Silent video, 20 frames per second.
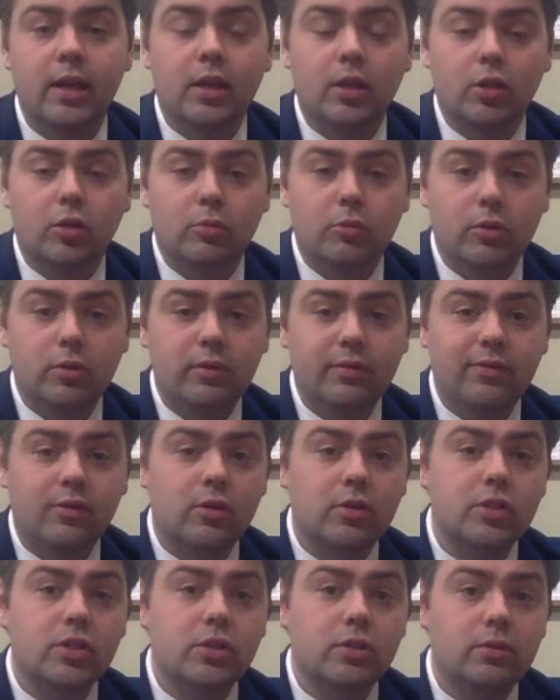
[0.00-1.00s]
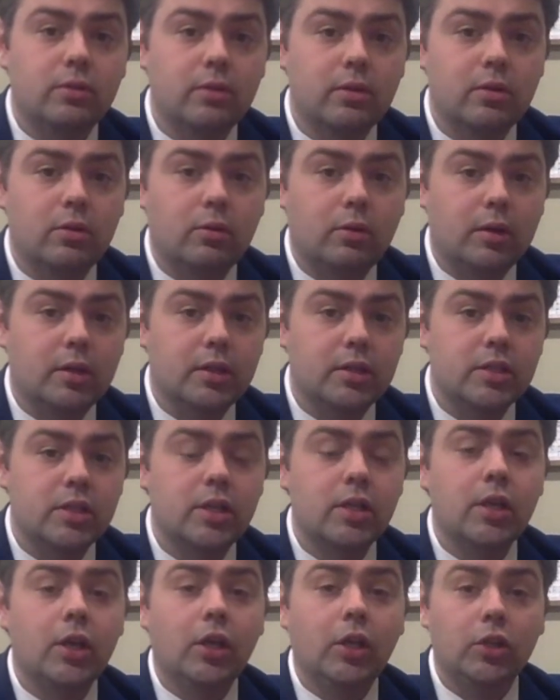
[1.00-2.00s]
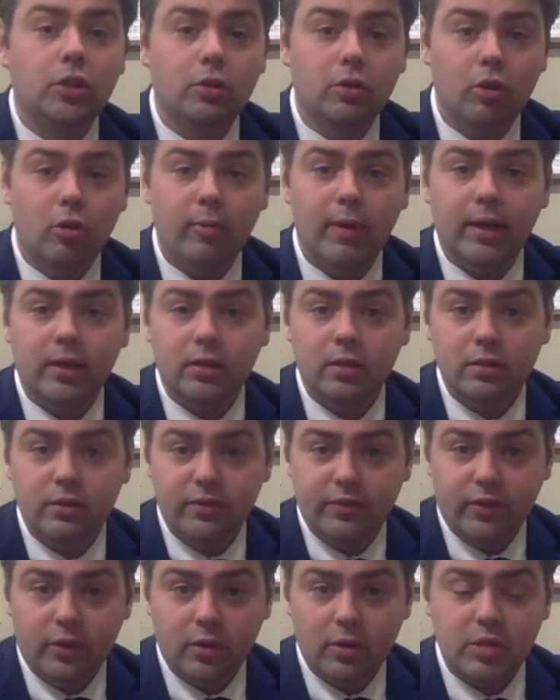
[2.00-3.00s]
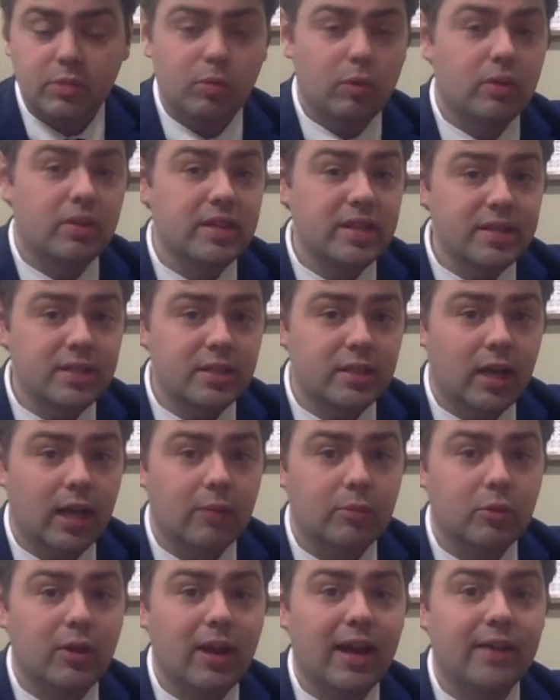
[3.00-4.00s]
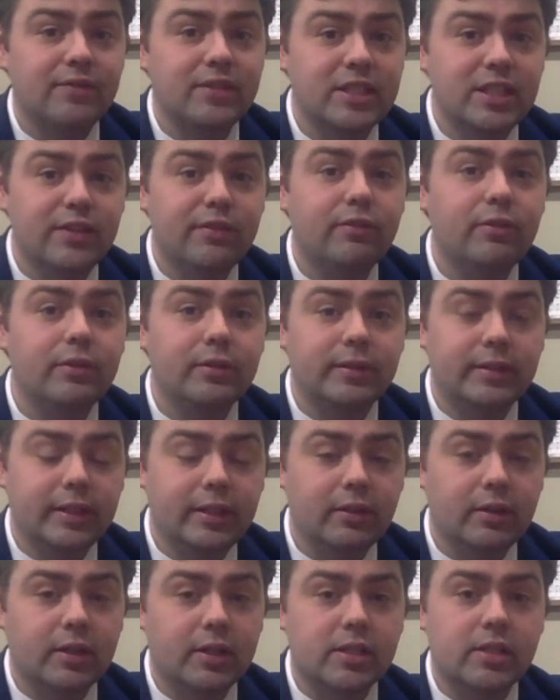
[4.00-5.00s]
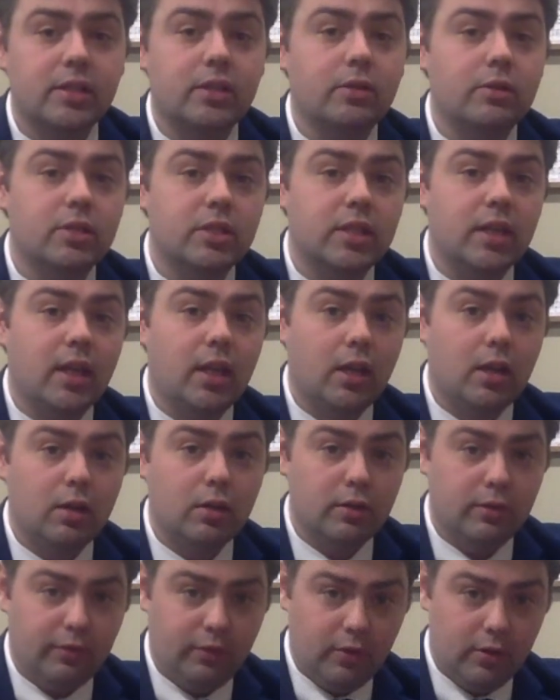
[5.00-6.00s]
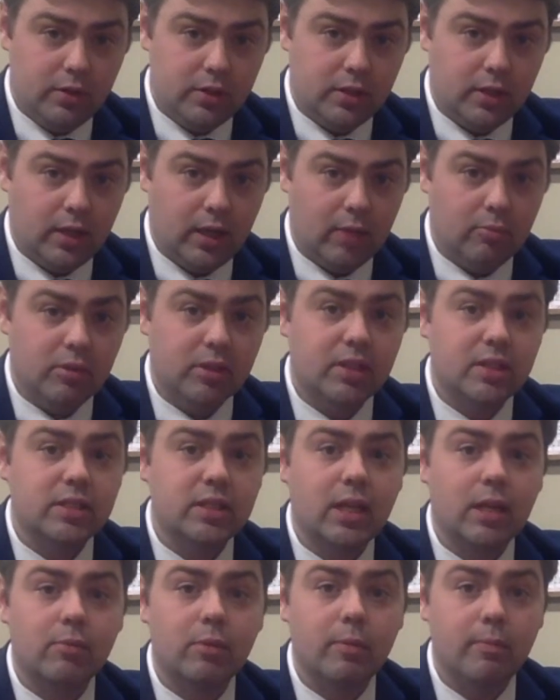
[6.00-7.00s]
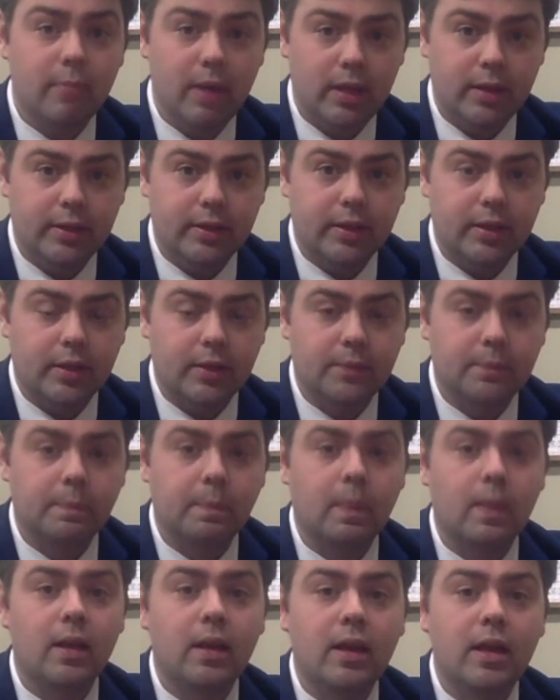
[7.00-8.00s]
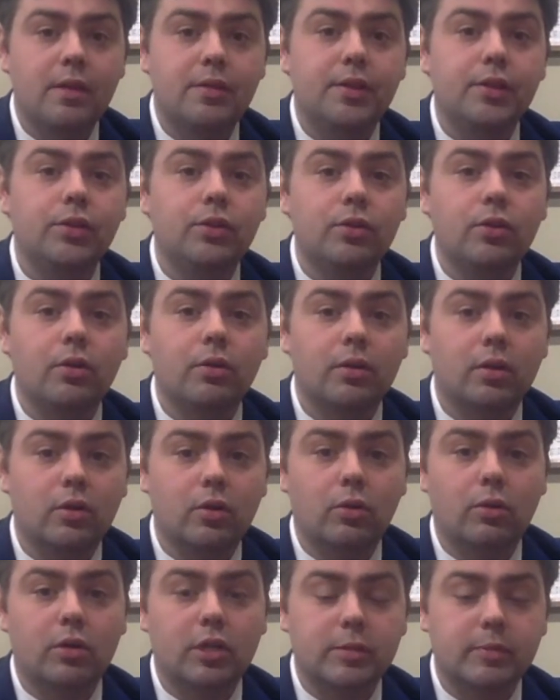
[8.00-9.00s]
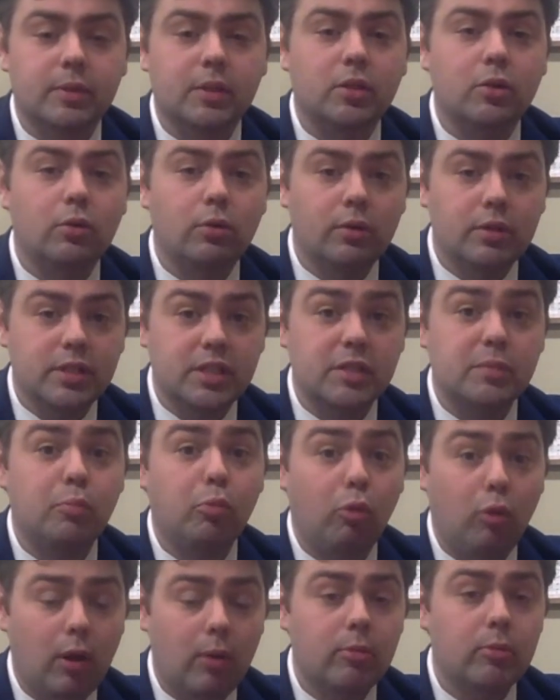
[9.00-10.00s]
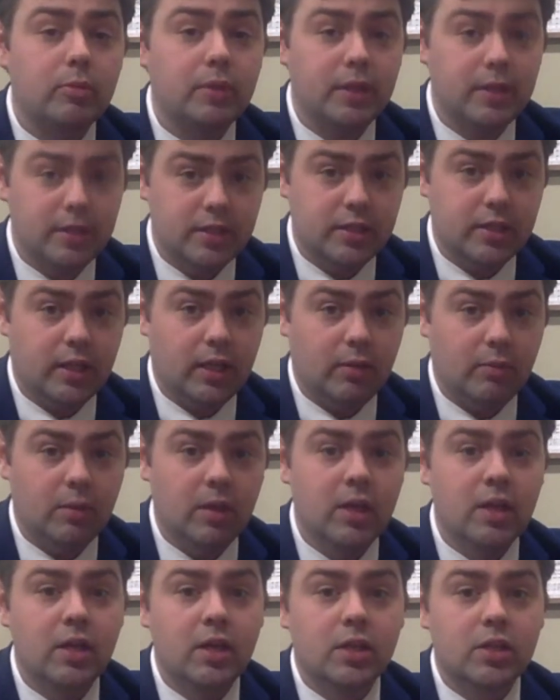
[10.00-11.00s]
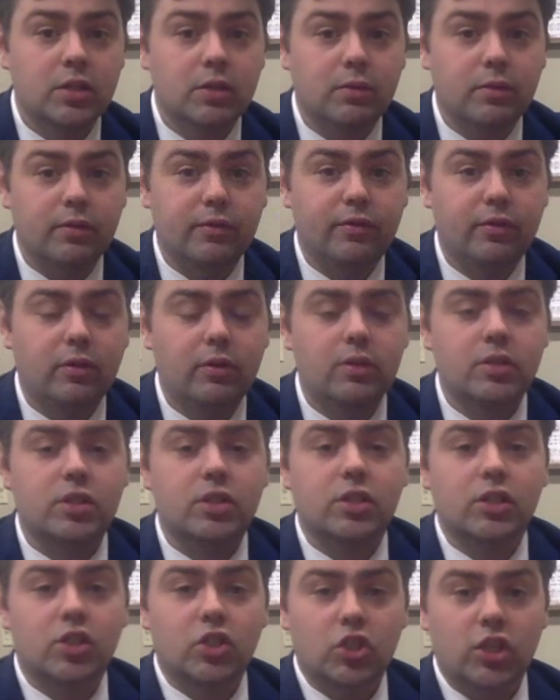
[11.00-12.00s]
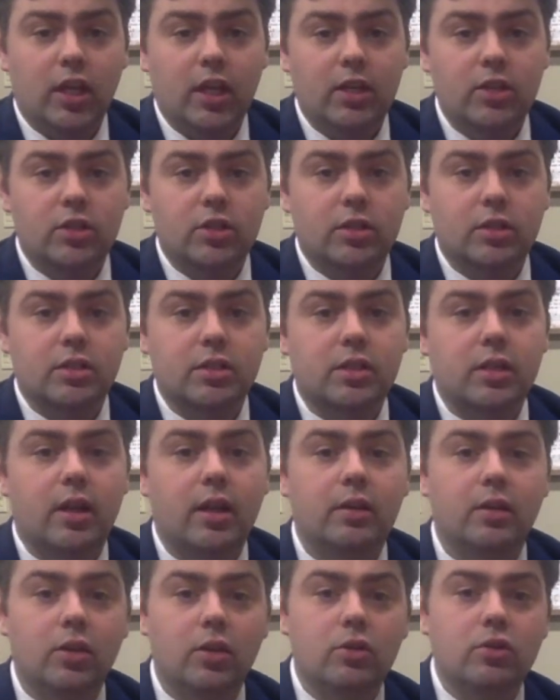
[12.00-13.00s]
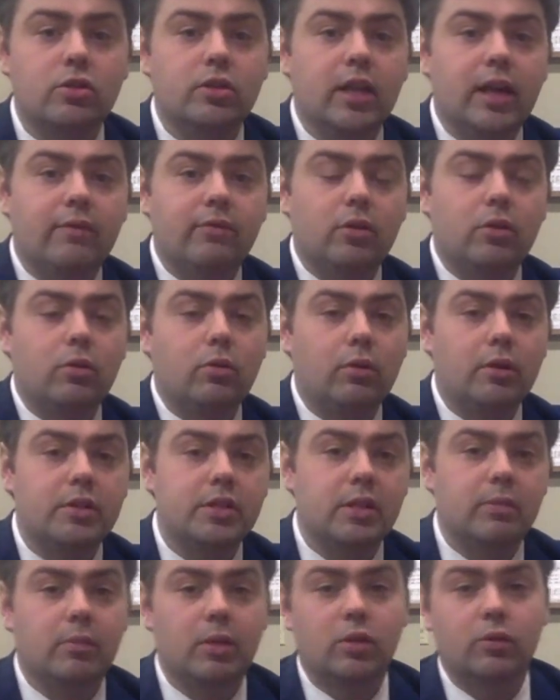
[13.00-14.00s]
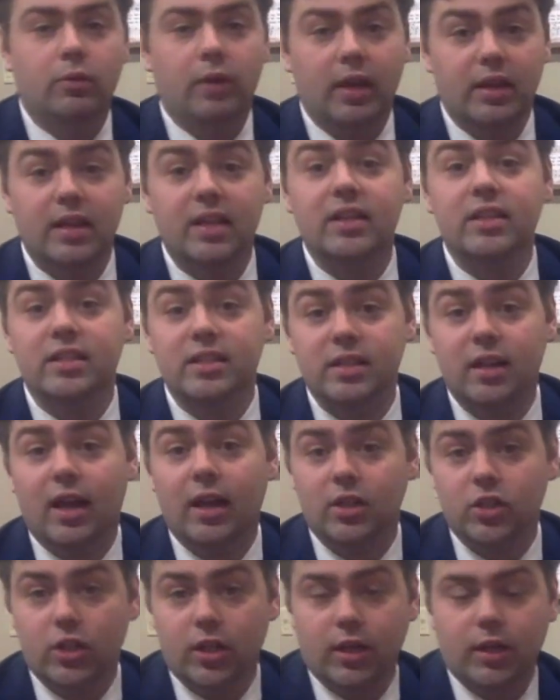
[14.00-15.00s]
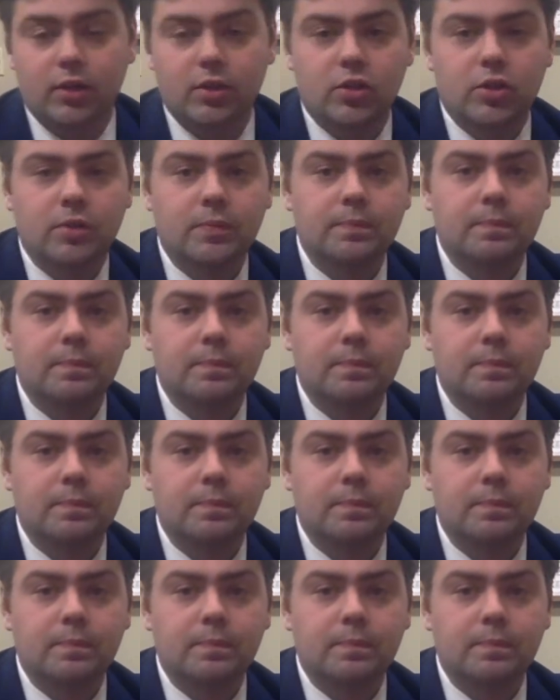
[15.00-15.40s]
You do the verse, you do the chorus, you go back to the verse, but this time you have different lyrics than you sang the first time, but the same melody. Then you go to the chorus, but the chorus is probably the same. So the verse changes, and they usually have a chorus in between that does not change.